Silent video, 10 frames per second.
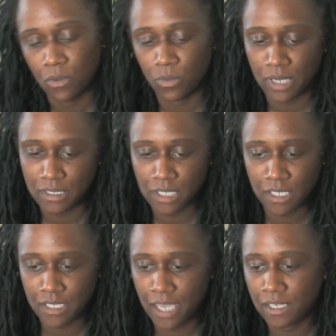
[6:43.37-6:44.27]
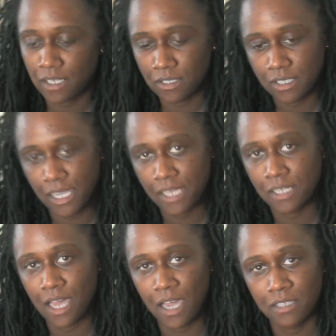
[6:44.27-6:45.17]
When I take that and I look at
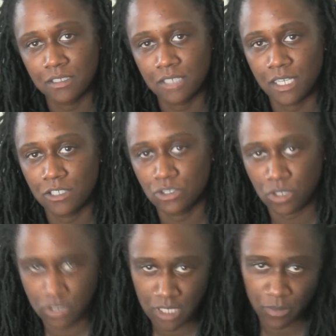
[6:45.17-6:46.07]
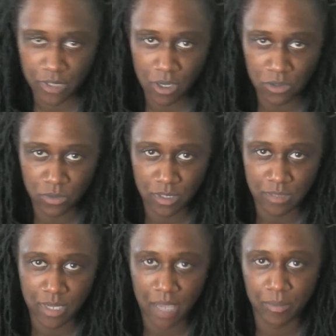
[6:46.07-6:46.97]
it, I understand the struggles that we go through as
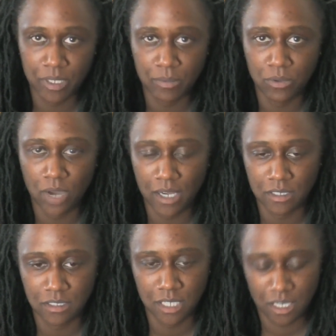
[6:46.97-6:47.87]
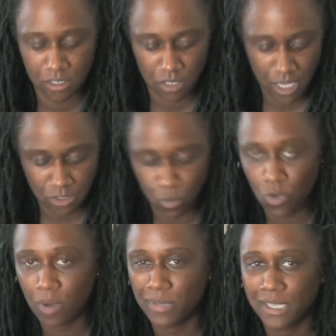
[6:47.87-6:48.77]
black people. I understand as a
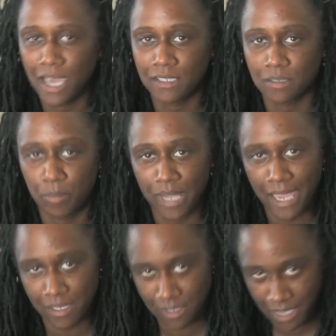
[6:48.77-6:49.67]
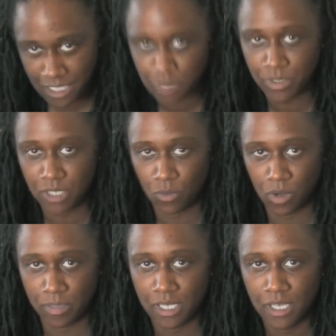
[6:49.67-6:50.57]
woman, as a black lesbian
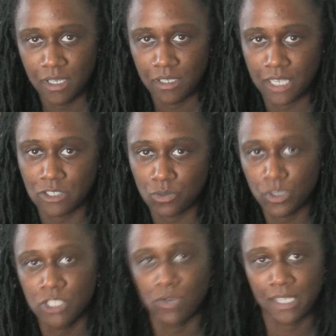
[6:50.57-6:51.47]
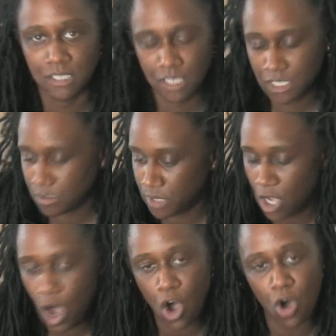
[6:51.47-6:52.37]
woman. That's 3 strikes against me
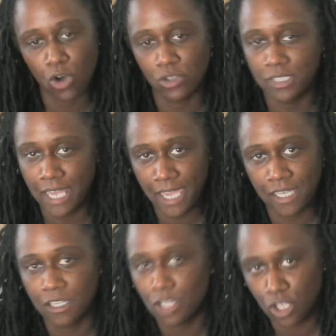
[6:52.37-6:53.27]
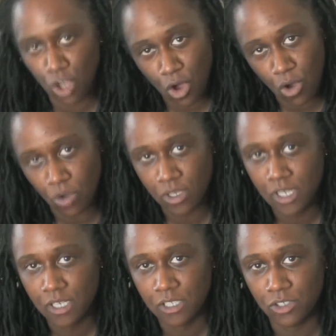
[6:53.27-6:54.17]
all day long.
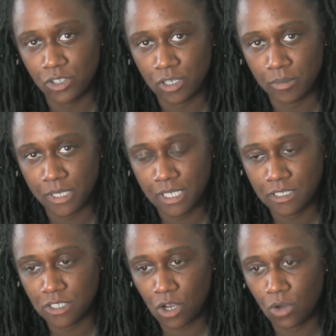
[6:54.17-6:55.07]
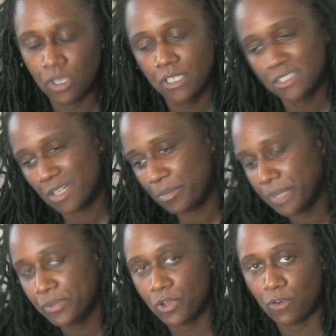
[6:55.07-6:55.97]
You know what I mean? So some
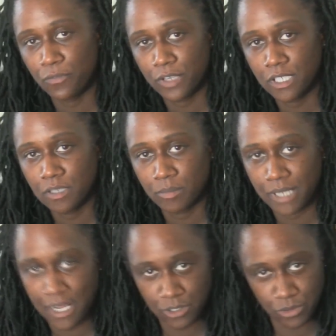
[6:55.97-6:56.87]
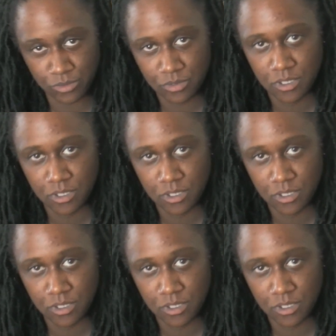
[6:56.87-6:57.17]
people don't feel it, but I do.